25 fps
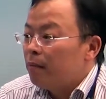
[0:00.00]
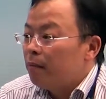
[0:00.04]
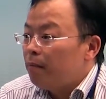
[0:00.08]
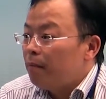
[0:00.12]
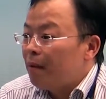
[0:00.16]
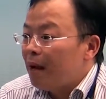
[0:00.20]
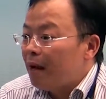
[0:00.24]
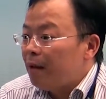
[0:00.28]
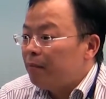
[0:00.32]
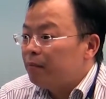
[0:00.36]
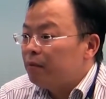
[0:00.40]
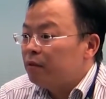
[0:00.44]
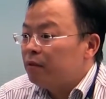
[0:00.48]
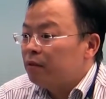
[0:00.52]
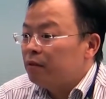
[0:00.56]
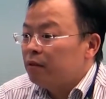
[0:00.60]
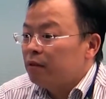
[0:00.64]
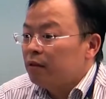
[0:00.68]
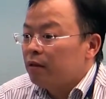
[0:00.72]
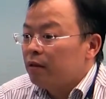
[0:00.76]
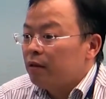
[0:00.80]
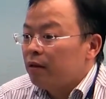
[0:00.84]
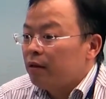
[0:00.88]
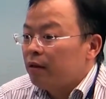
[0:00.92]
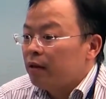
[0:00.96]
MEMS
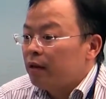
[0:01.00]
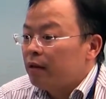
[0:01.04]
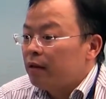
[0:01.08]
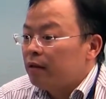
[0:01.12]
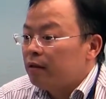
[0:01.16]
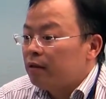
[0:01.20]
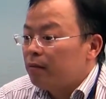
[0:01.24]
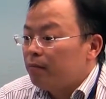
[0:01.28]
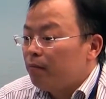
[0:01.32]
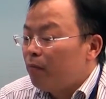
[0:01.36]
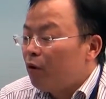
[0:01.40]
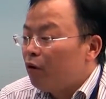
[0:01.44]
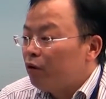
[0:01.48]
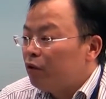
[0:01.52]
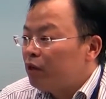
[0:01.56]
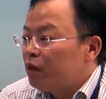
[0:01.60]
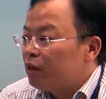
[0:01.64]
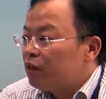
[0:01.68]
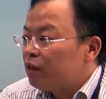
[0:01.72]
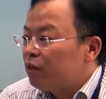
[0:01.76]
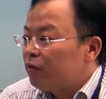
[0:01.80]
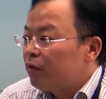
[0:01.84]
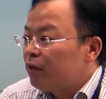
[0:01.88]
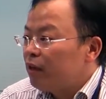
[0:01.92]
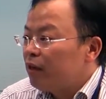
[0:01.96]
is
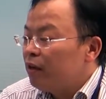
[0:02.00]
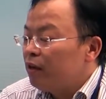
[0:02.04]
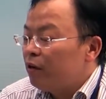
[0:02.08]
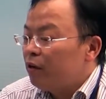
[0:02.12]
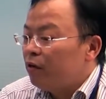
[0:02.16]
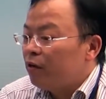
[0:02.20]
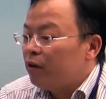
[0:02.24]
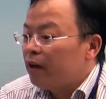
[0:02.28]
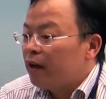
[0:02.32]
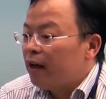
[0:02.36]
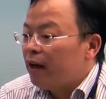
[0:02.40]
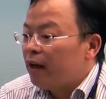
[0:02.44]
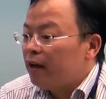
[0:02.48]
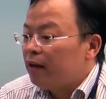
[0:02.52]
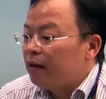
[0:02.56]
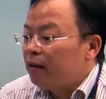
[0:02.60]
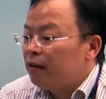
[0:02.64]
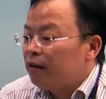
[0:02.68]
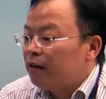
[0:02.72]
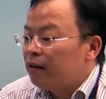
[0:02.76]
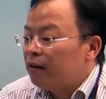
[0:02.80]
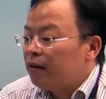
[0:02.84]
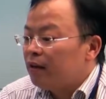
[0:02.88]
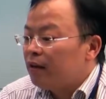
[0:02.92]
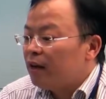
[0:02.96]
monitoring or
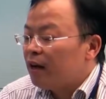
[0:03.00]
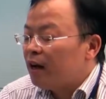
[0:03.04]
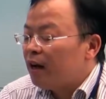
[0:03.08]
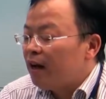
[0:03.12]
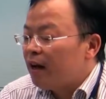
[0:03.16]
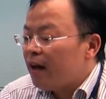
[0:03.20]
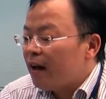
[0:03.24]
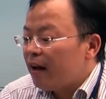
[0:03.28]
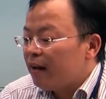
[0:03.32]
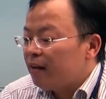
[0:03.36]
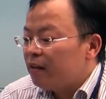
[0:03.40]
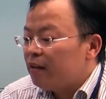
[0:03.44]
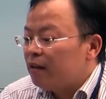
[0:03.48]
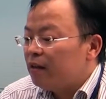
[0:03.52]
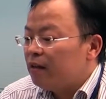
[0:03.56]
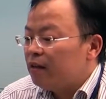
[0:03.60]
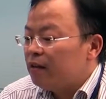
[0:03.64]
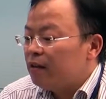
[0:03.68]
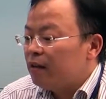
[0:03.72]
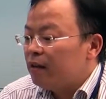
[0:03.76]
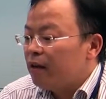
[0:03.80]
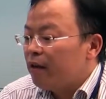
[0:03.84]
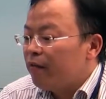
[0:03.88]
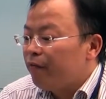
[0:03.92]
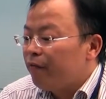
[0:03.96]
can collect
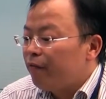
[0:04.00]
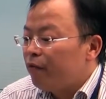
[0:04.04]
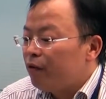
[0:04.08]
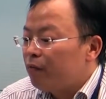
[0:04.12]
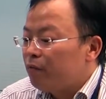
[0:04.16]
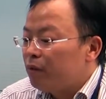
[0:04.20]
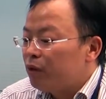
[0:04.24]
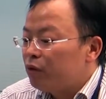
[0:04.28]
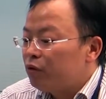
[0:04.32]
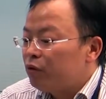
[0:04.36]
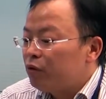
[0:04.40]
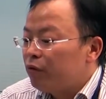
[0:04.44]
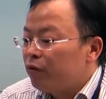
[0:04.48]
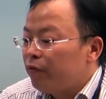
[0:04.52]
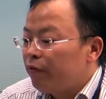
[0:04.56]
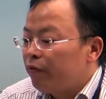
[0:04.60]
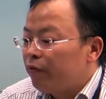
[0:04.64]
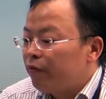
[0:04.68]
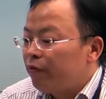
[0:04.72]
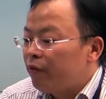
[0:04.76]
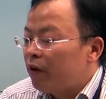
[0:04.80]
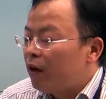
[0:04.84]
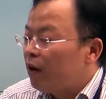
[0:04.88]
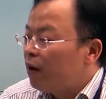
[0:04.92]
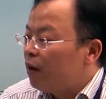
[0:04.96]
the information
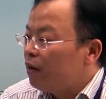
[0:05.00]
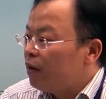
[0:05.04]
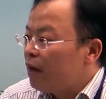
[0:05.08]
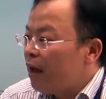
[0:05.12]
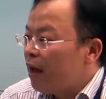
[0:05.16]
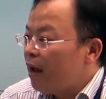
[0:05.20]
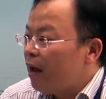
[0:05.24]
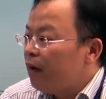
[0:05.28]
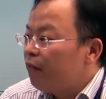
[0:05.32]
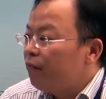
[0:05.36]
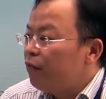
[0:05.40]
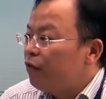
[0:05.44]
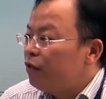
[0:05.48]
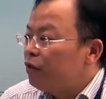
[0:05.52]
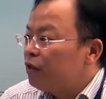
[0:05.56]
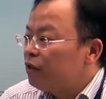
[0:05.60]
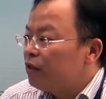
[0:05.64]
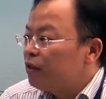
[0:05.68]
from every